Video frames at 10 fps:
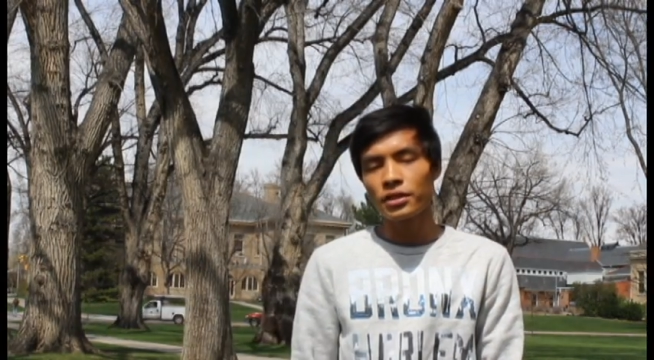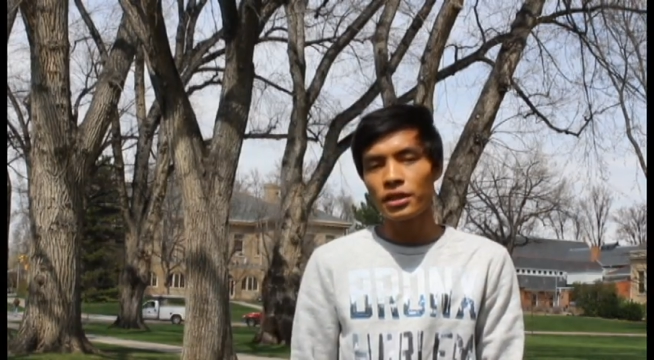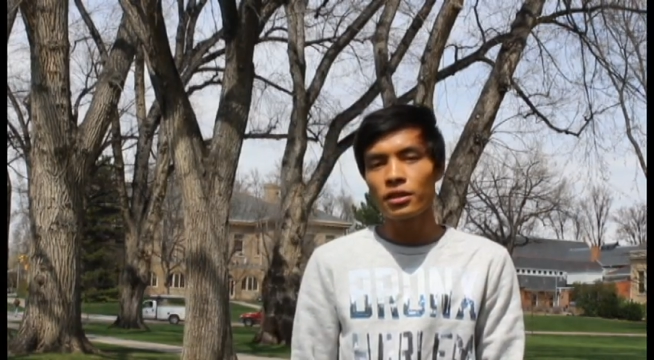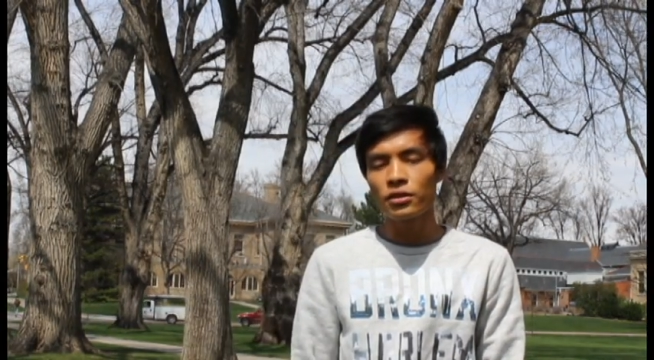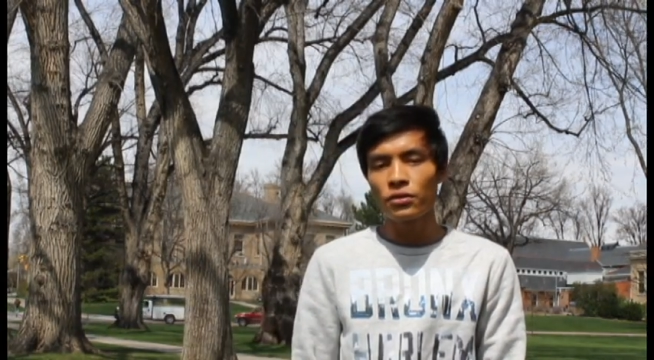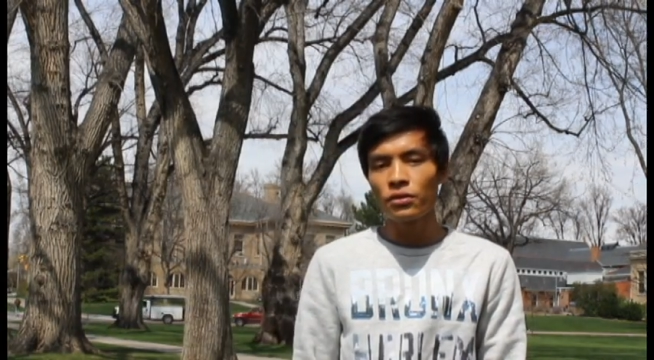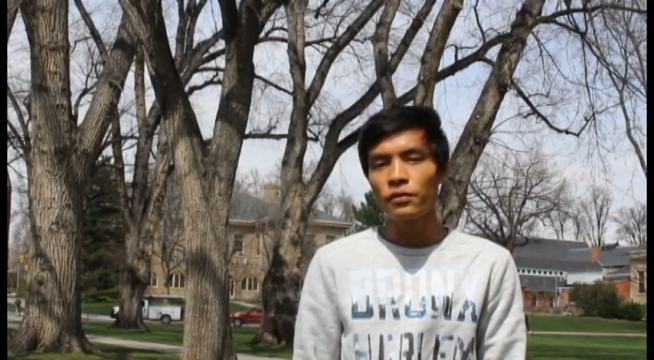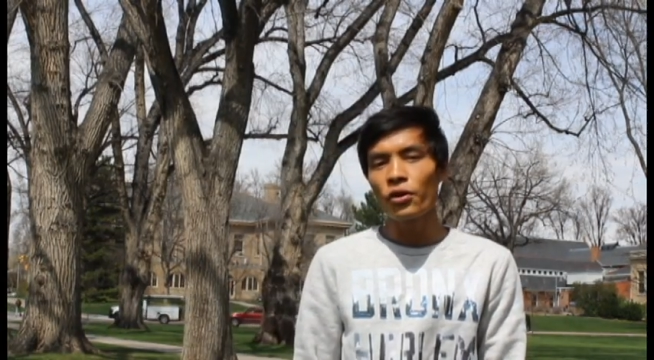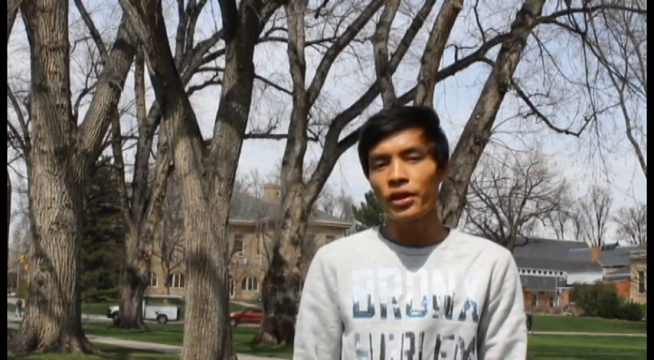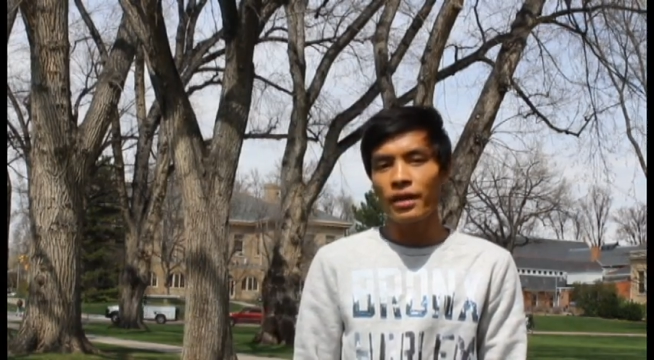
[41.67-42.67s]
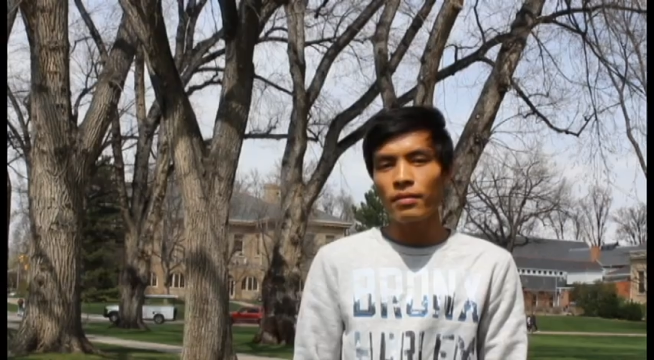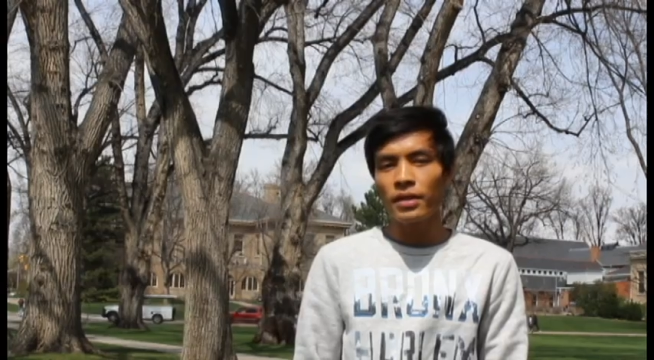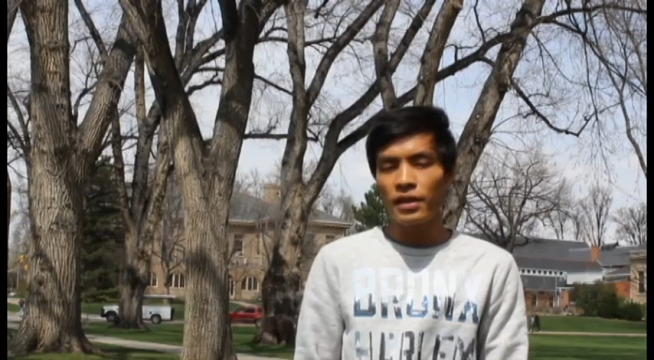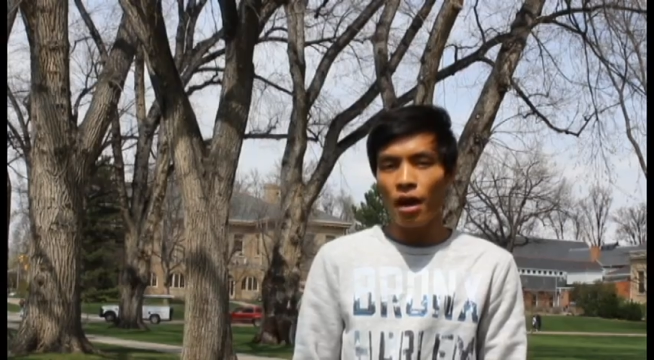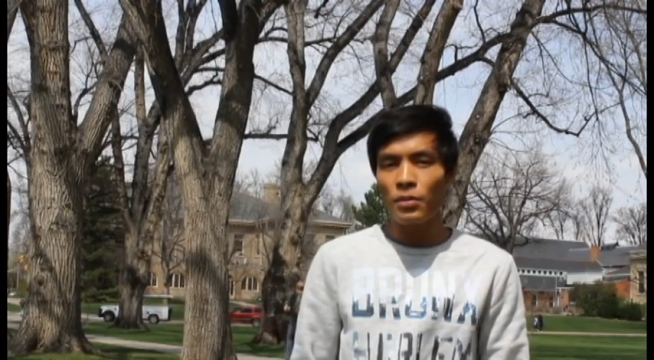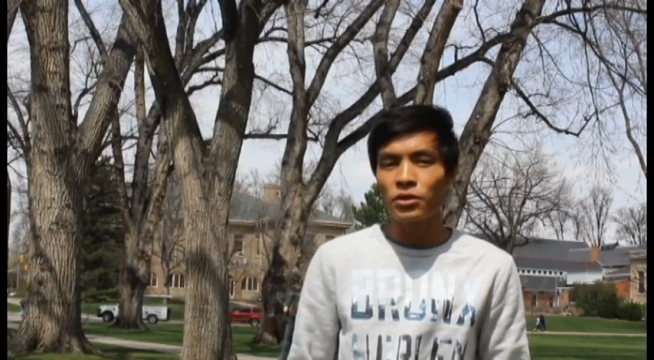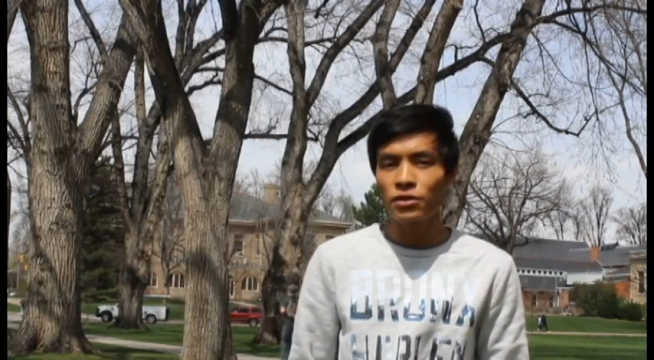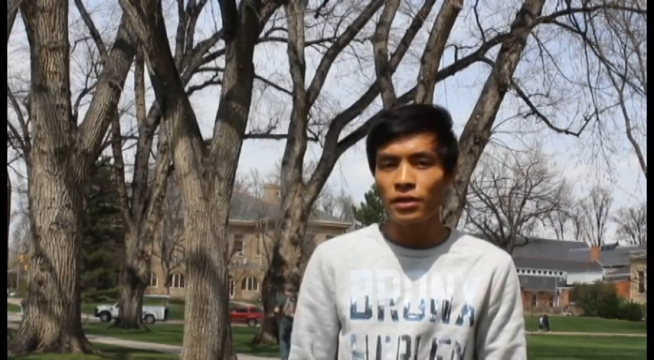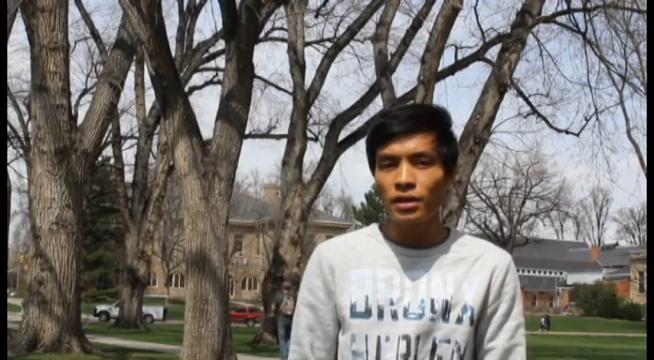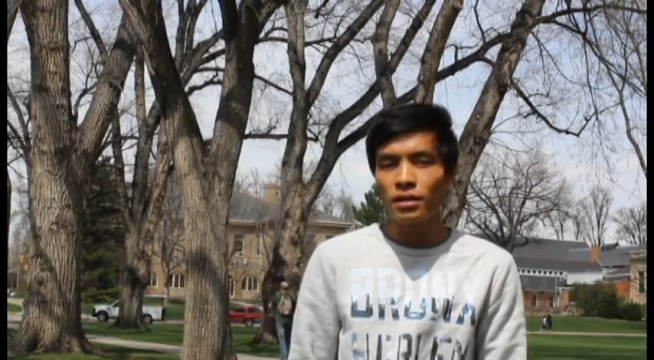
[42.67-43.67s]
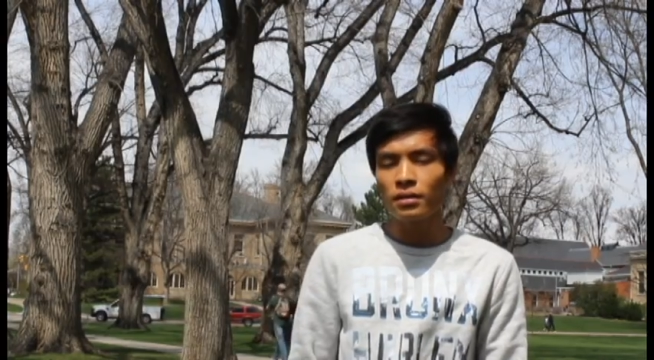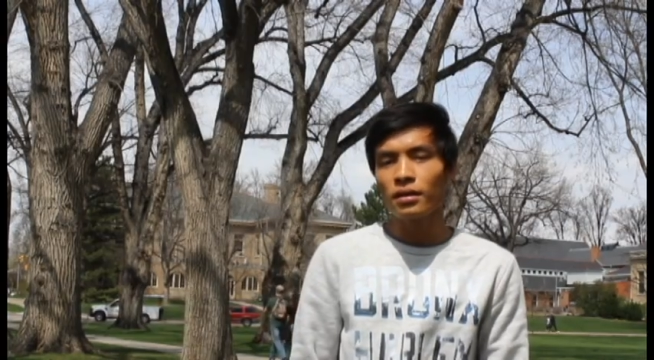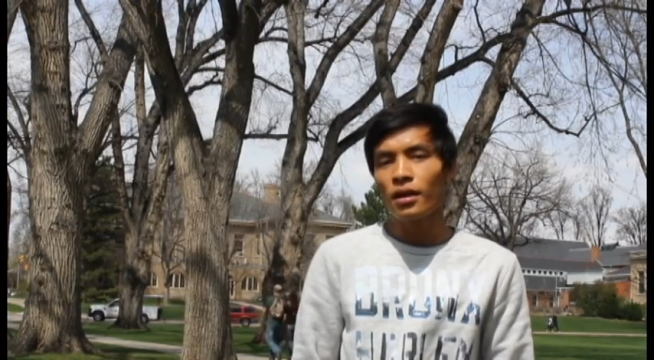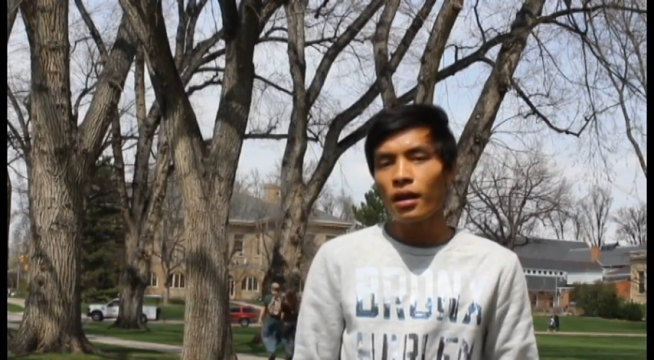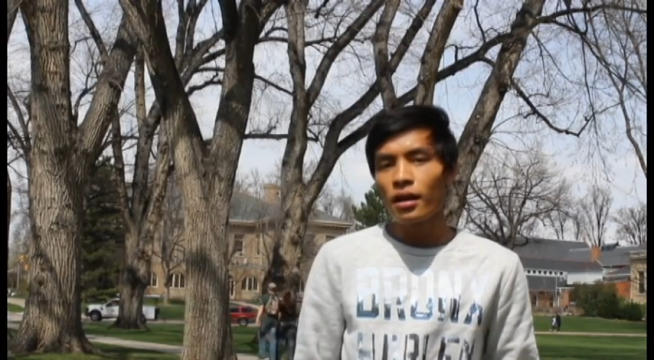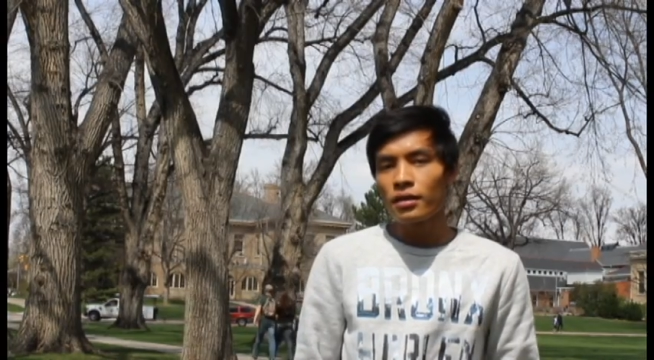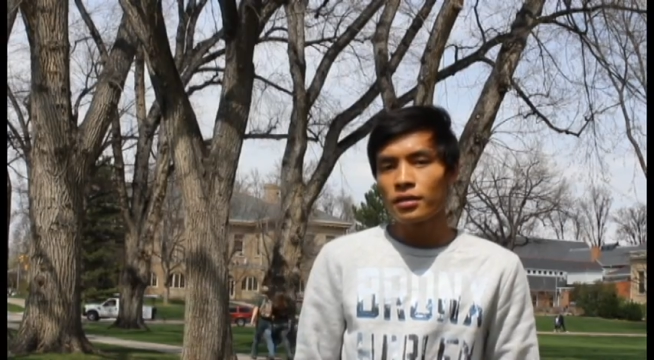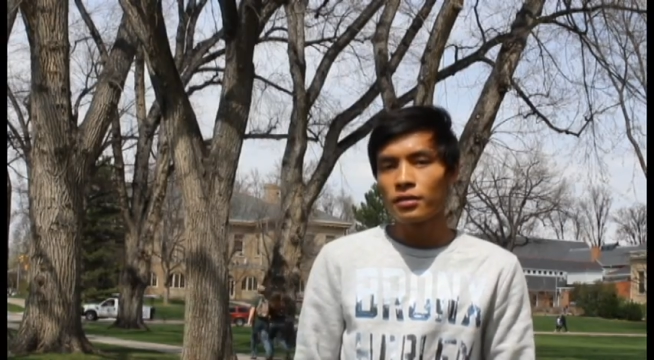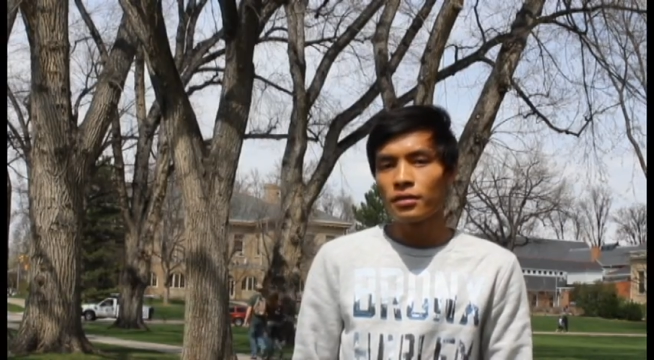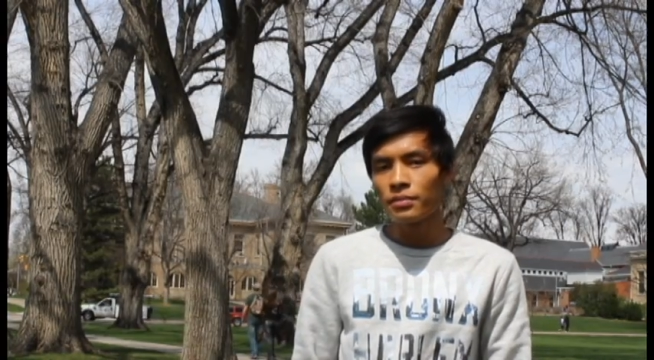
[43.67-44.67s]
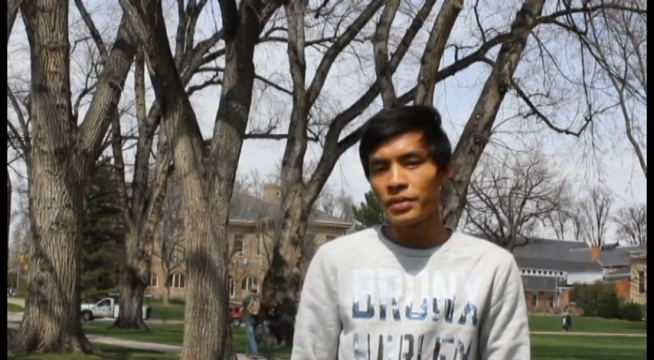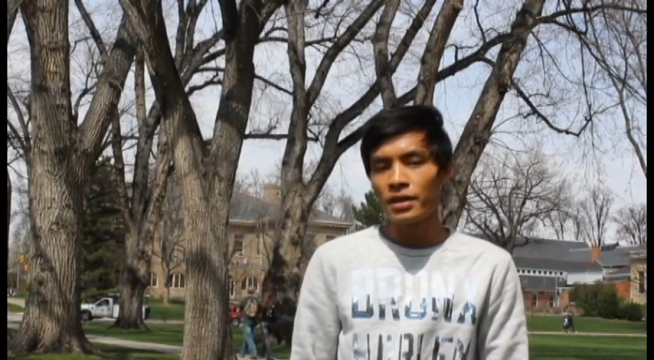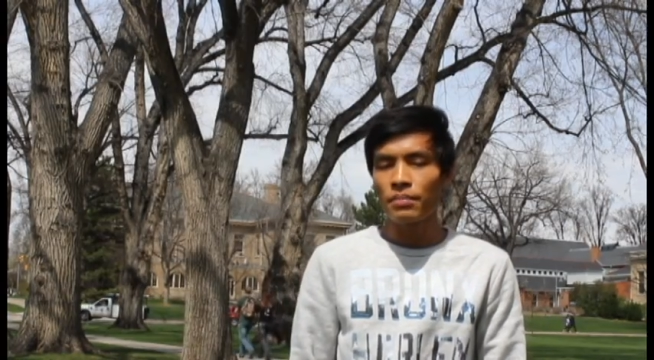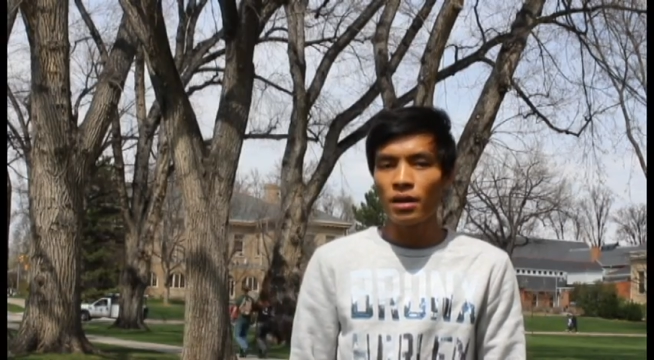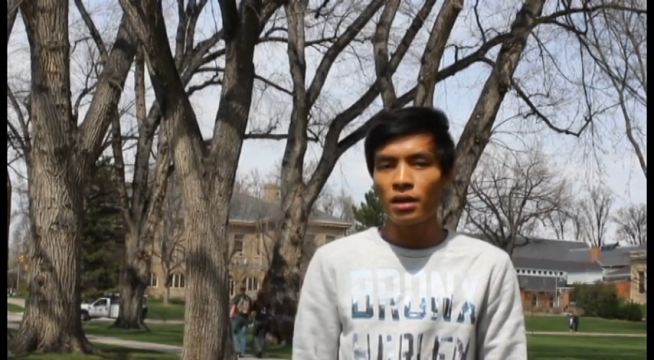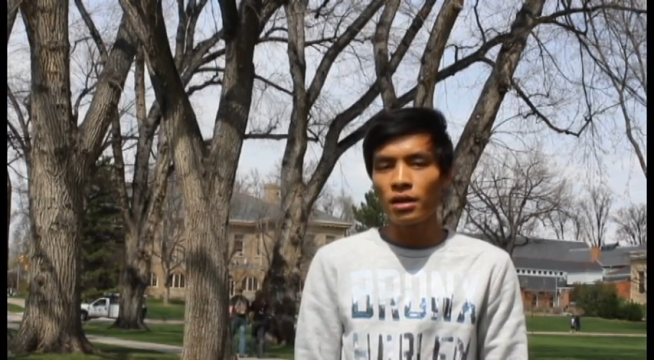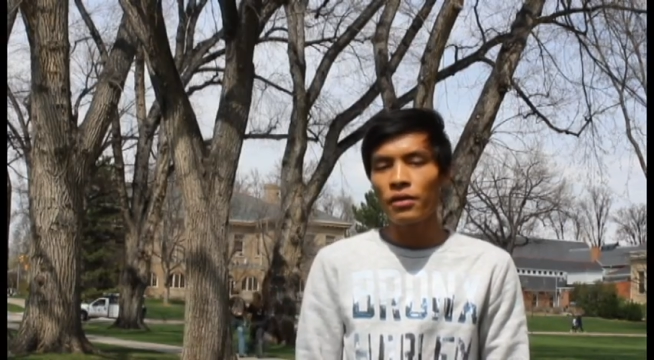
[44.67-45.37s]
Year 2 for giving me the opportunity to be a part